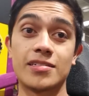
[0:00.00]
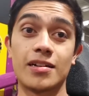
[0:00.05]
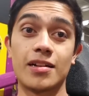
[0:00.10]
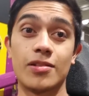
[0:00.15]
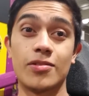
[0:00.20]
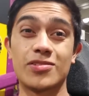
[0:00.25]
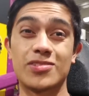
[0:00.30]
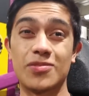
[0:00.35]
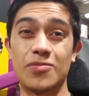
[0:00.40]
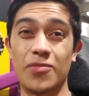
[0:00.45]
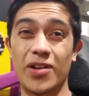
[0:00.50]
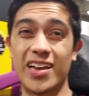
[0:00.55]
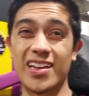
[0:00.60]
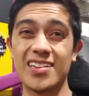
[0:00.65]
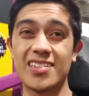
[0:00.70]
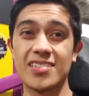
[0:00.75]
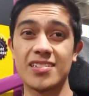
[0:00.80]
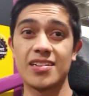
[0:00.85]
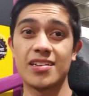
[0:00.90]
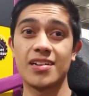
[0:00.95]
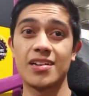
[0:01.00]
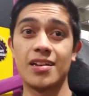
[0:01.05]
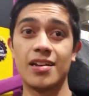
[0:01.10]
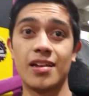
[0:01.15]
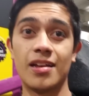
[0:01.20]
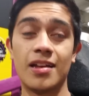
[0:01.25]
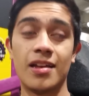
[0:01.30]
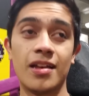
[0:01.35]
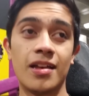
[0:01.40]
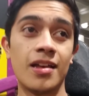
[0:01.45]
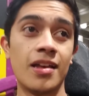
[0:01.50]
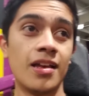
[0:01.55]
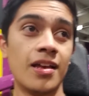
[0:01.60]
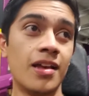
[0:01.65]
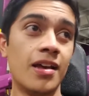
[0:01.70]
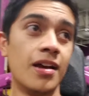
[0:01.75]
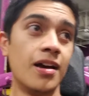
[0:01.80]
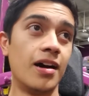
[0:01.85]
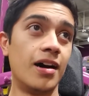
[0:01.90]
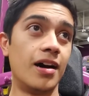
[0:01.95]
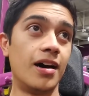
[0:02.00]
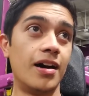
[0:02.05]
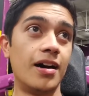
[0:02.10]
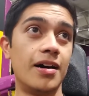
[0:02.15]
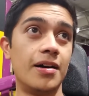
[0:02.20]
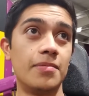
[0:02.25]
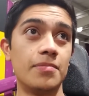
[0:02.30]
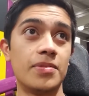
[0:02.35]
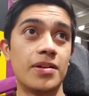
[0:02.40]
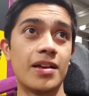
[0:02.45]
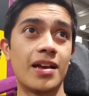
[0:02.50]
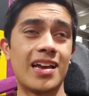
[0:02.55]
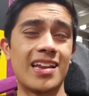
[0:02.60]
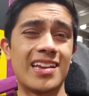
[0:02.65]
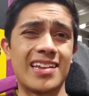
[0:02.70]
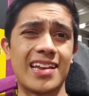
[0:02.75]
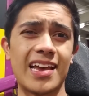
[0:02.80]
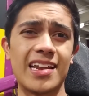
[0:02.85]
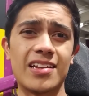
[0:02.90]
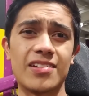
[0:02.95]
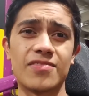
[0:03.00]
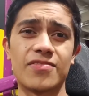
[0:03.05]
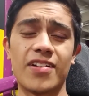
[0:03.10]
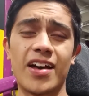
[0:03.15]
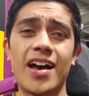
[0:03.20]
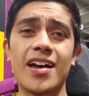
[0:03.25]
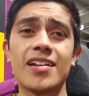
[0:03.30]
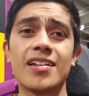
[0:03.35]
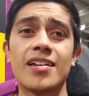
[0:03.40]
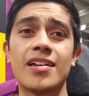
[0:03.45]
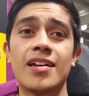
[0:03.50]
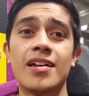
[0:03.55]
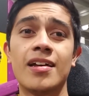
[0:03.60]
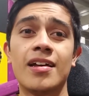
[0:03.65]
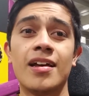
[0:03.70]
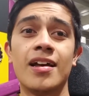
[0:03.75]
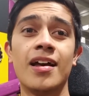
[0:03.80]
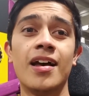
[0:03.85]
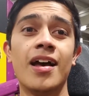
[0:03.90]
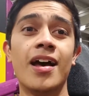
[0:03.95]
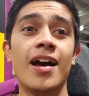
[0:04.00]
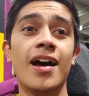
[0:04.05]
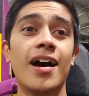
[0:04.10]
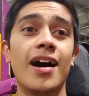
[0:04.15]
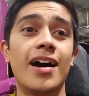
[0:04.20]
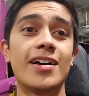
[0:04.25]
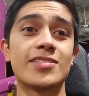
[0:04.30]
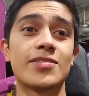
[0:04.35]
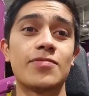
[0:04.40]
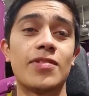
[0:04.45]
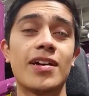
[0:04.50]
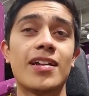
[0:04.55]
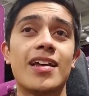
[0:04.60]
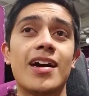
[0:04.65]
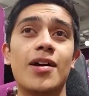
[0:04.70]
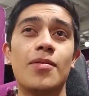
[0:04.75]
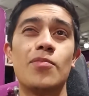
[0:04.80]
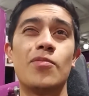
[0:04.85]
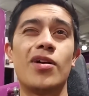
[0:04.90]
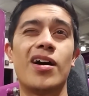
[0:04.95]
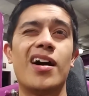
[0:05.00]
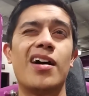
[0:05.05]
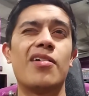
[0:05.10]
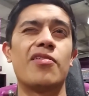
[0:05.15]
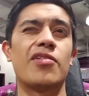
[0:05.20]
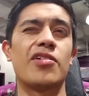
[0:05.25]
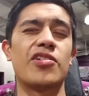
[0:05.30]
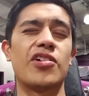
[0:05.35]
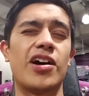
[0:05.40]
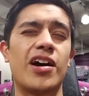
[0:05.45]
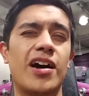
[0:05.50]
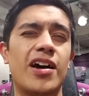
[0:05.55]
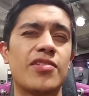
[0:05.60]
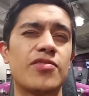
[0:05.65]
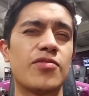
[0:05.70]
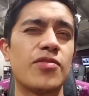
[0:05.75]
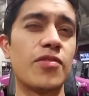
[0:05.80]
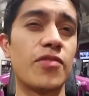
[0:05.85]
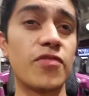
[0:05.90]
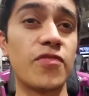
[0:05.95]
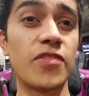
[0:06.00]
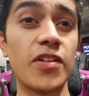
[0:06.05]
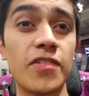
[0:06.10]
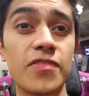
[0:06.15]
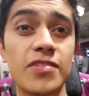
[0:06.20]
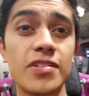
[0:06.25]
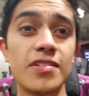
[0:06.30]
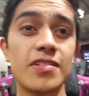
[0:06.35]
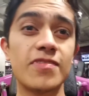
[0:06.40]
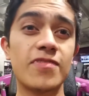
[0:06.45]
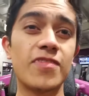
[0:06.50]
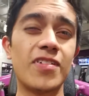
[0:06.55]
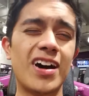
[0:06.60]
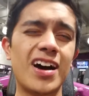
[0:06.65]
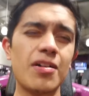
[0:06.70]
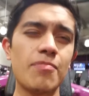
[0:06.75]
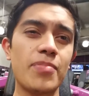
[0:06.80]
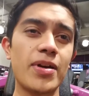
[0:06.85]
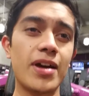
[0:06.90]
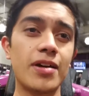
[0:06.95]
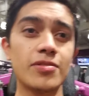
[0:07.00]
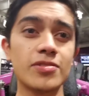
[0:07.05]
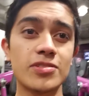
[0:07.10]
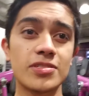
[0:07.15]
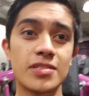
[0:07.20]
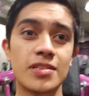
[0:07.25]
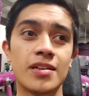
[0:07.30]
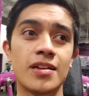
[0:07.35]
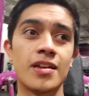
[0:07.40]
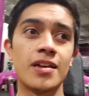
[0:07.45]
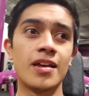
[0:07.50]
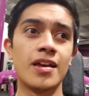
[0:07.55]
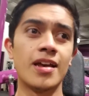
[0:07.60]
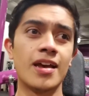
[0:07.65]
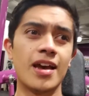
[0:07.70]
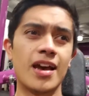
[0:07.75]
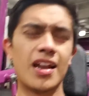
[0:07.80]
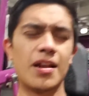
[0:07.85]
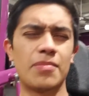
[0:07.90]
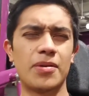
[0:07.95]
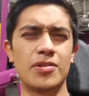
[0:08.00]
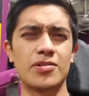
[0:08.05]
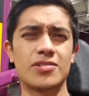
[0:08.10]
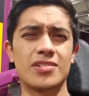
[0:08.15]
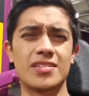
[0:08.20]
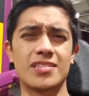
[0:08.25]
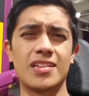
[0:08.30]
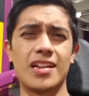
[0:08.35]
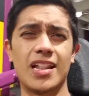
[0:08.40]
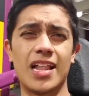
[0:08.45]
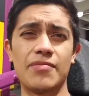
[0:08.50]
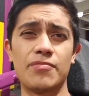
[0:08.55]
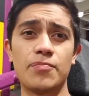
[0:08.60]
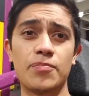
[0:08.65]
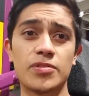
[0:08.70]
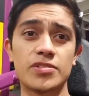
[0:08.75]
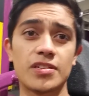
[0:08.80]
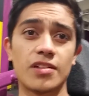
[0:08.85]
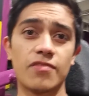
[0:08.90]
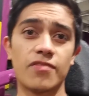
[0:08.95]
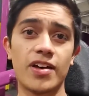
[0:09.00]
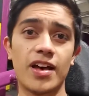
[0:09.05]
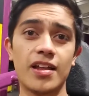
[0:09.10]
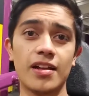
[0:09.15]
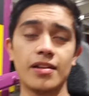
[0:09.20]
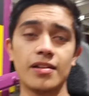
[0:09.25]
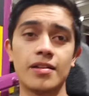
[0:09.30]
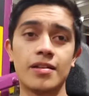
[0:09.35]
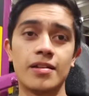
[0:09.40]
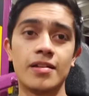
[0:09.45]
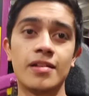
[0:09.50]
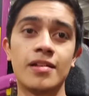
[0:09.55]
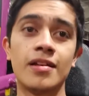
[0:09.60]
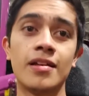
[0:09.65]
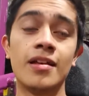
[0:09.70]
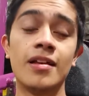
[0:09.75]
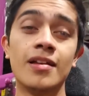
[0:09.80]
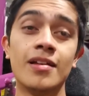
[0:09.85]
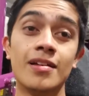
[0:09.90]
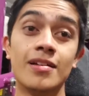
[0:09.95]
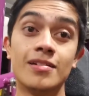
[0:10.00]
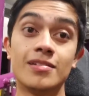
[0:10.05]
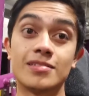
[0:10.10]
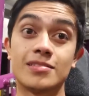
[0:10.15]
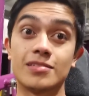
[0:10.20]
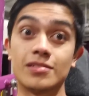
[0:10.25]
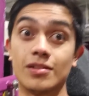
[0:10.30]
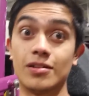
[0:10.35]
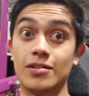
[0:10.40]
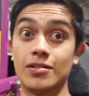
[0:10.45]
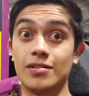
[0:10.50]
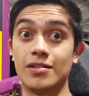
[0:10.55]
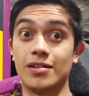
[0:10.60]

started losing weight and gaining fat. As of right now, I'm around 155 pounds and about 11% fat. So